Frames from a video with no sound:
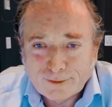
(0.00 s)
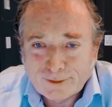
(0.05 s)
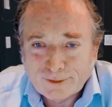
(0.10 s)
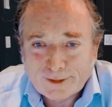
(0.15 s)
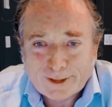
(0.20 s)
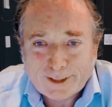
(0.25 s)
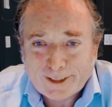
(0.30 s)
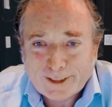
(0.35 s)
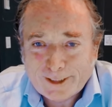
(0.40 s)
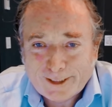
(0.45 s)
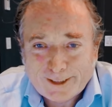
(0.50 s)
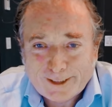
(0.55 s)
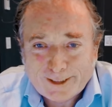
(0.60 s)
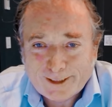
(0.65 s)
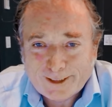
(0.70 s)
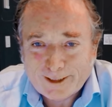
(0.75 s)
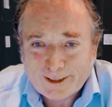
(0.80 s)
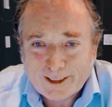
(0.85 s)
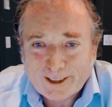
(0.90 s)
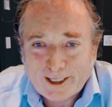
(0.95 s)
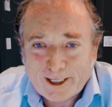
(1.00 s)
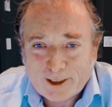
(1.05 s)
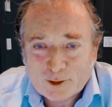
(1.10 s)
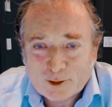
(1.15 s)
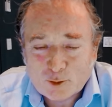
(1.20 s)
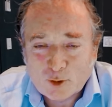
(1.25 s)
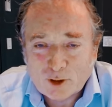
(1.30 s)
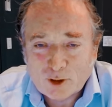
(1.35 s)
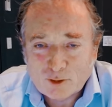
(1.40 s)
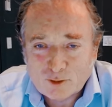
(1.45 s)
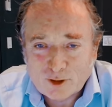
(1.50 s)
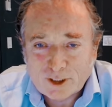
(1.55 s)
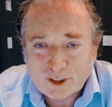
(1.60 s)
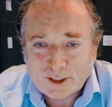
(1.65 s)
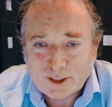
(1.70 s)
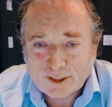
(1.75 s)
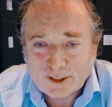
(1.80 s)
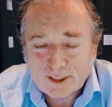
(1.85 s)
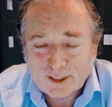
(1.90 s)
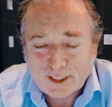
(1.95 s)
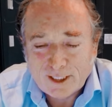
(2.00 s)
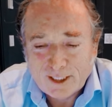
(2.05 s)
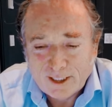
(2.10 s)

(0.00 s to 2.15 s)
as one of his